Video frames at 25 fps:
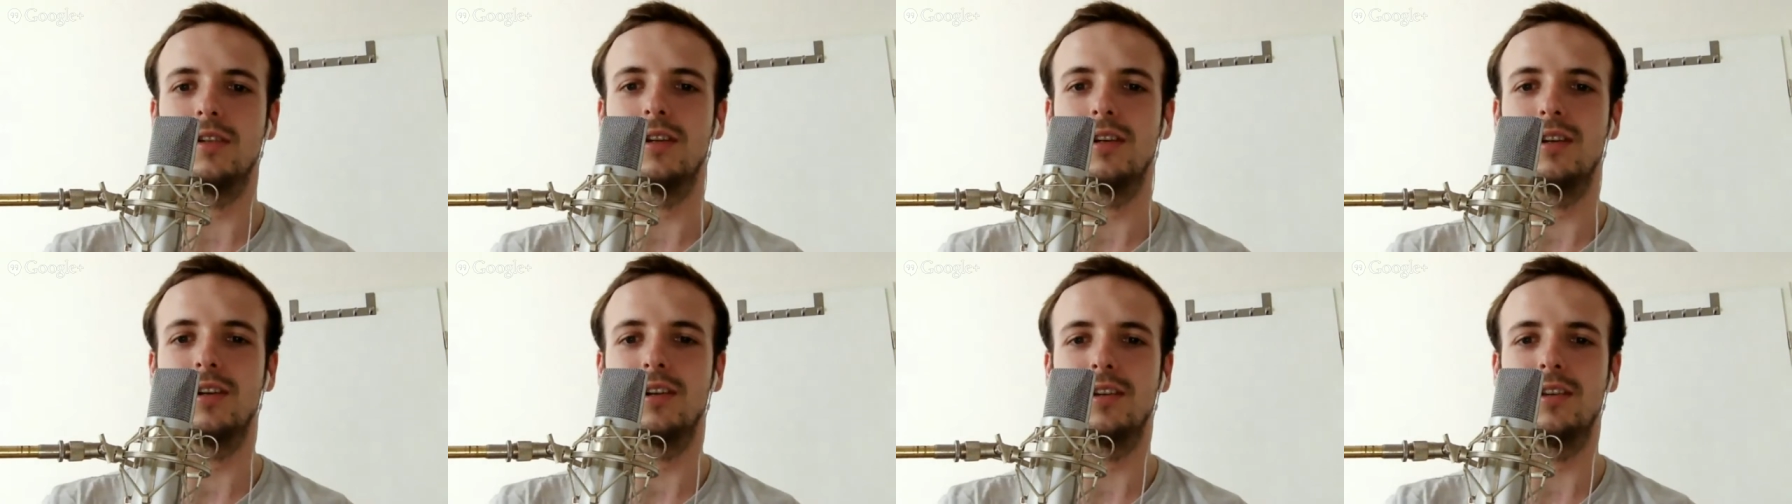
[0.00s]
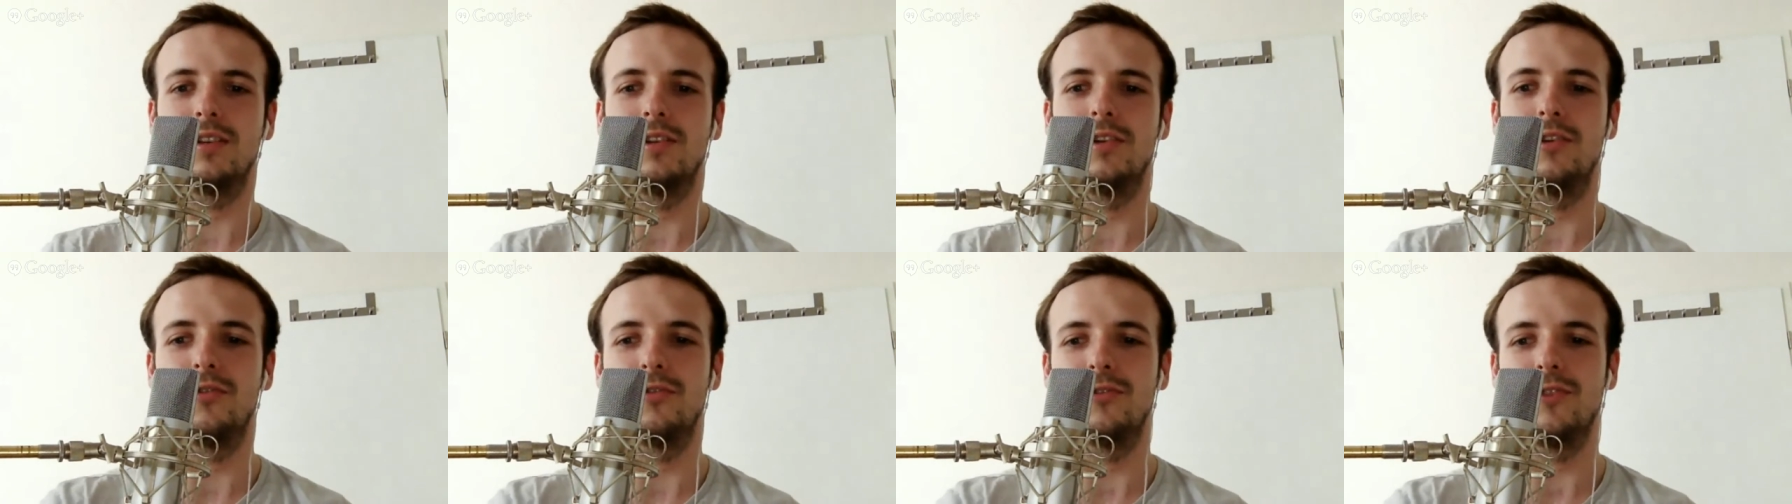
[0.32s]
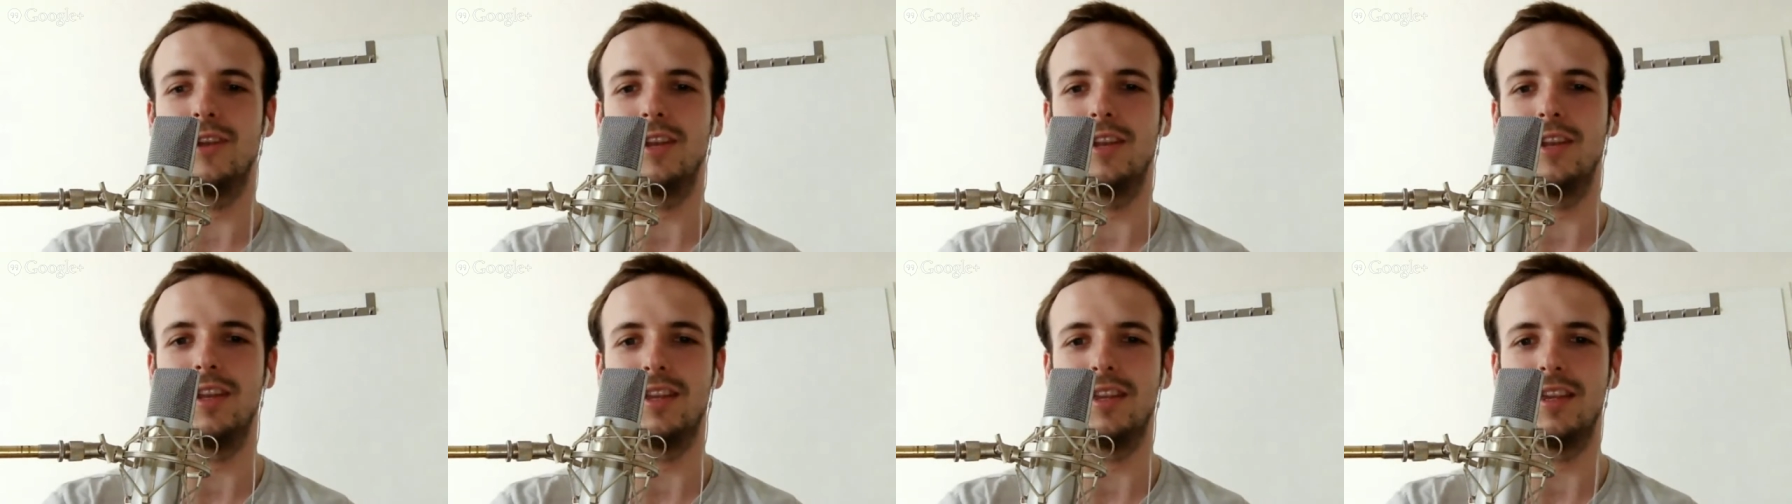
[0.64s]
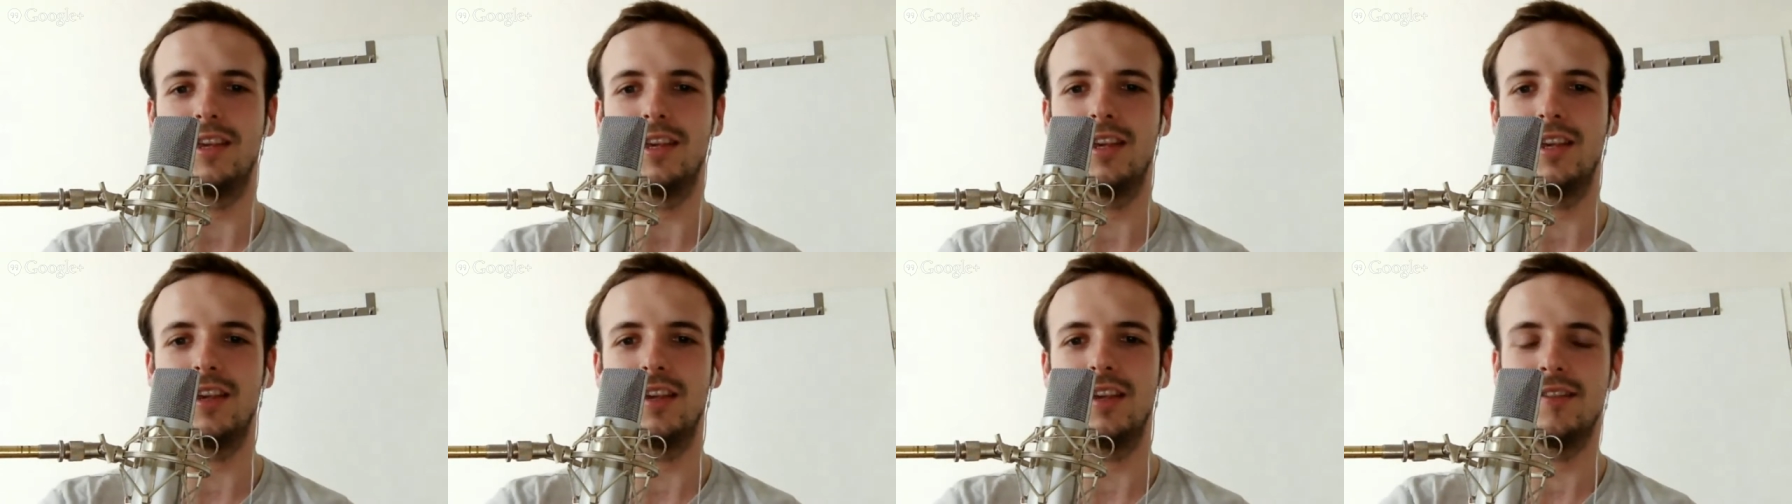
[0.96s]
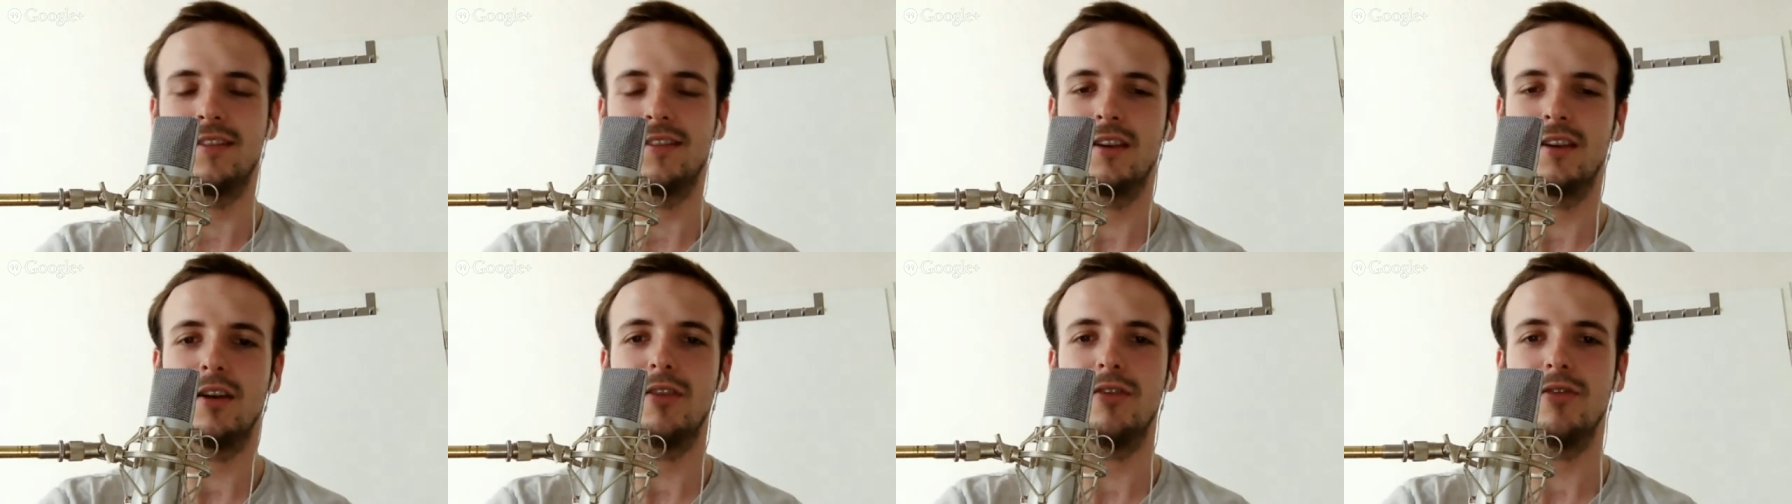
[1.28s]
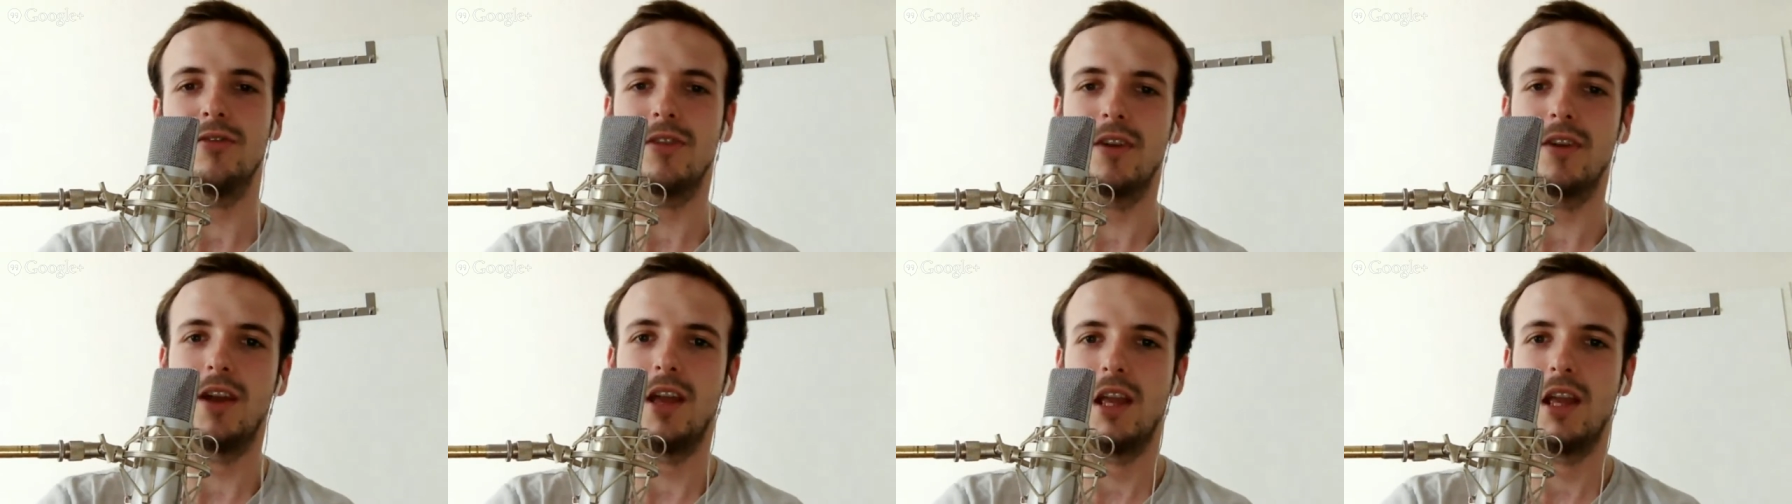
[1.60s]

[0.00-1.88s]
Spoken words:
really geeky stuff,